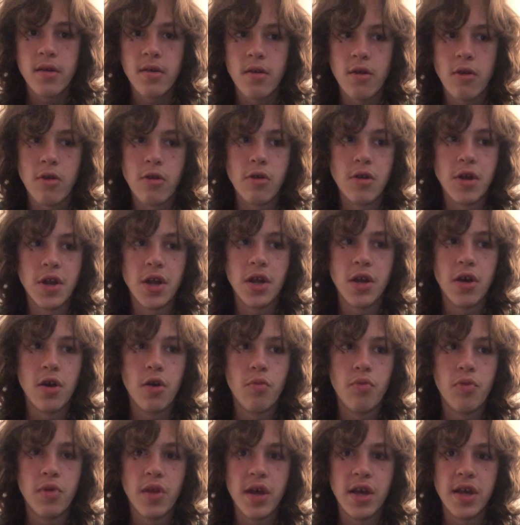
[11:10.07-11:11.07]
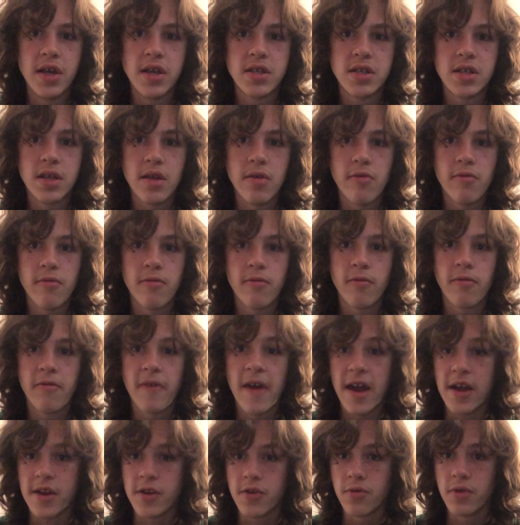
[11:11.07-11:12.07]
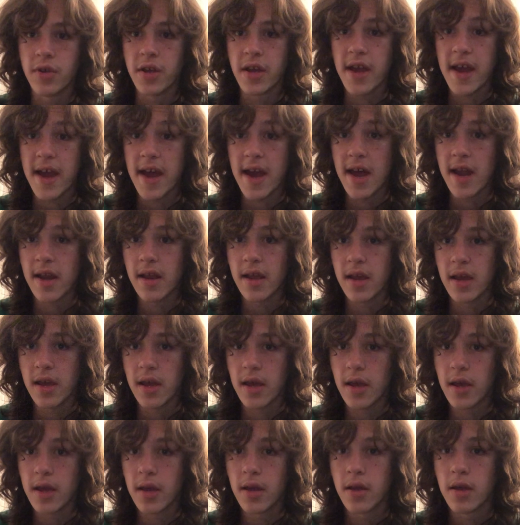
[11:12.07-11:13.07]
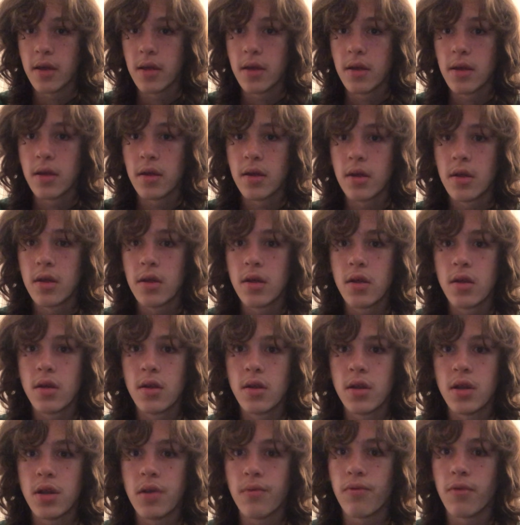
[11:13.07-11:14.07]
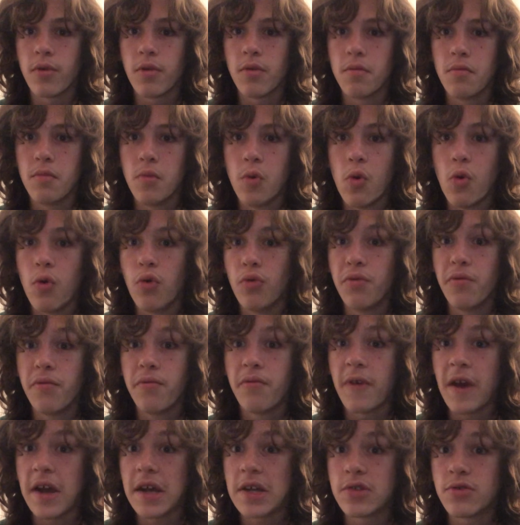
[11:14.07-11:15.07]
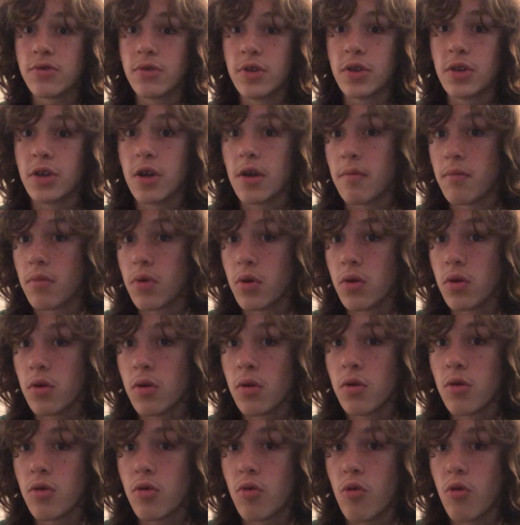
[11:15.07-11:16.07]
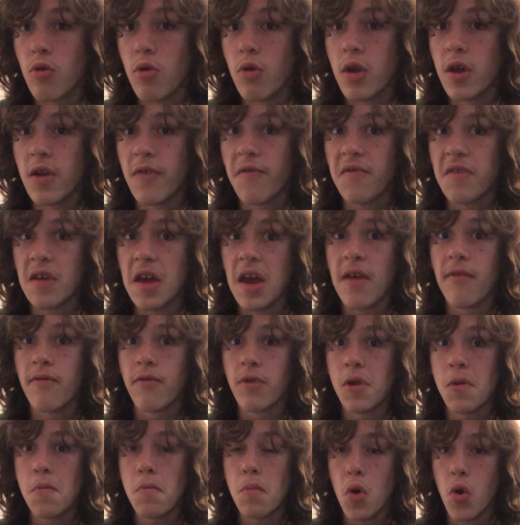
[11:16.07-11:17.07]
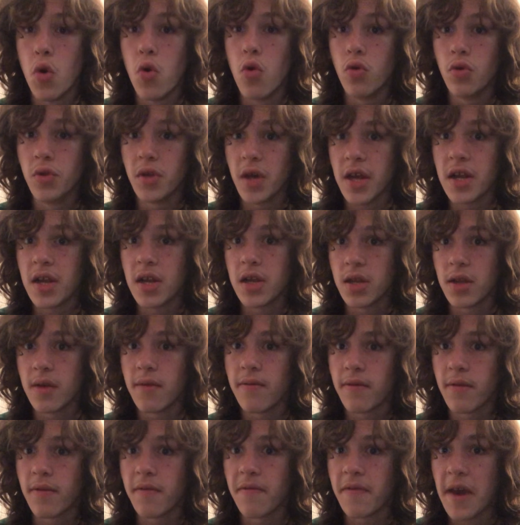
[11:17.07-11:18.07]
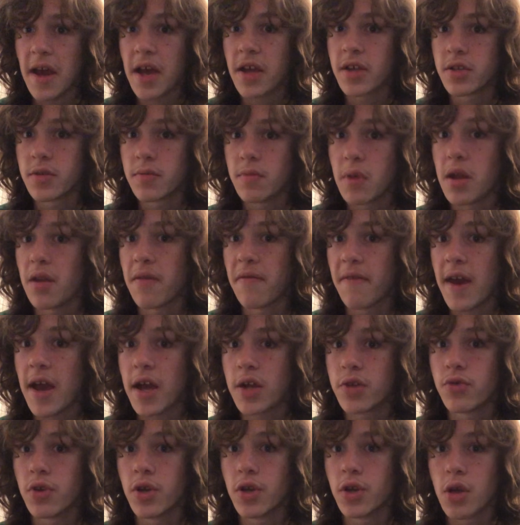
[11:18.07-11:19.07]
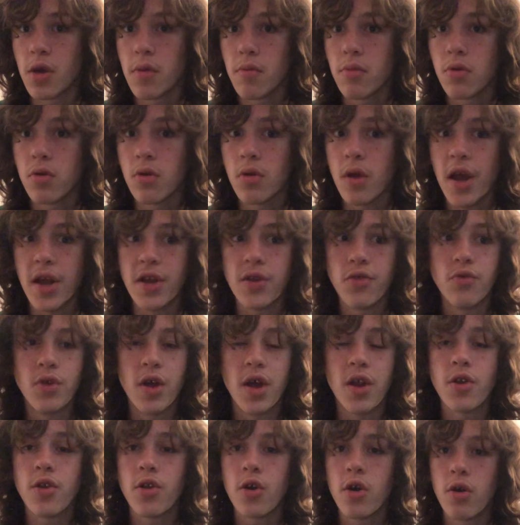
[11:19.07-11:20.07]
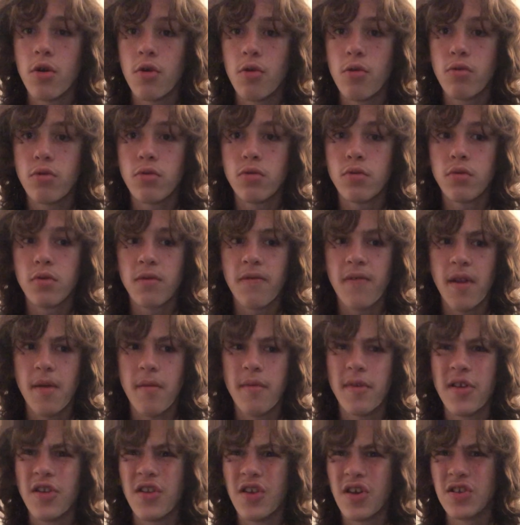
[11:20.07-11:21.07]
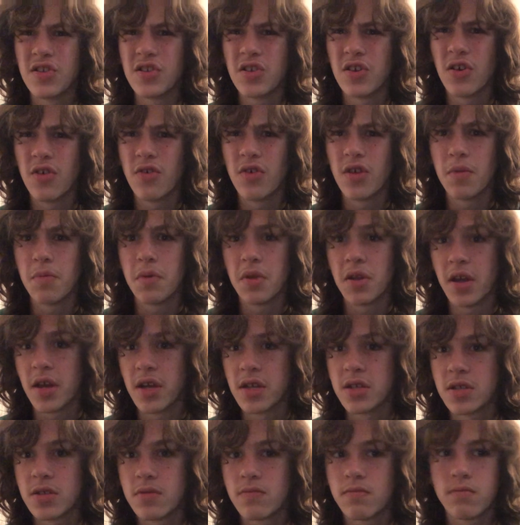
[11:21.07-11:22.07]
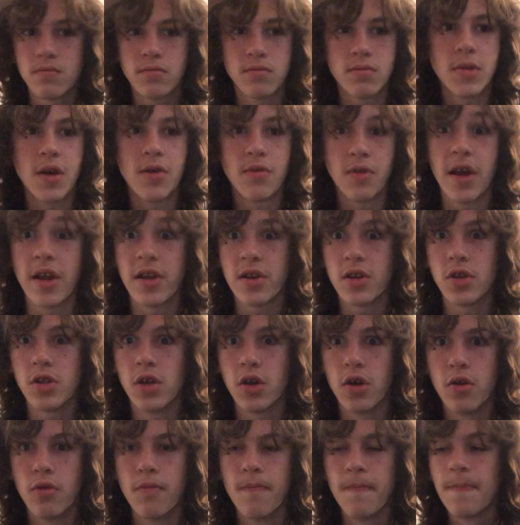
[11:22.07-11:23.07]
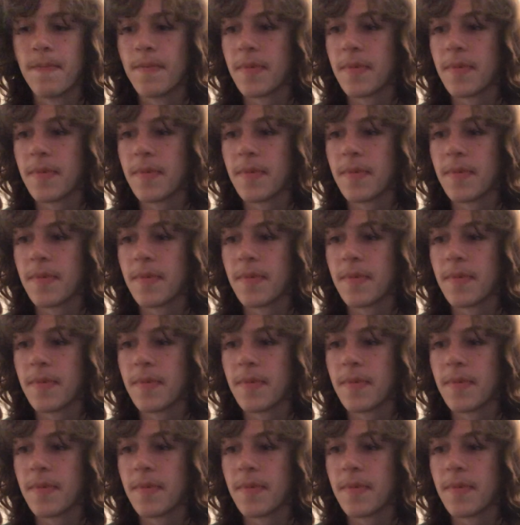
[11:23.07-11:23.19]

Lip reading: or place or factory had a different mold factoring number, or if every mold had a different manufacturing number. I do not know. If anybody does know, that'd be nice. I would like to know.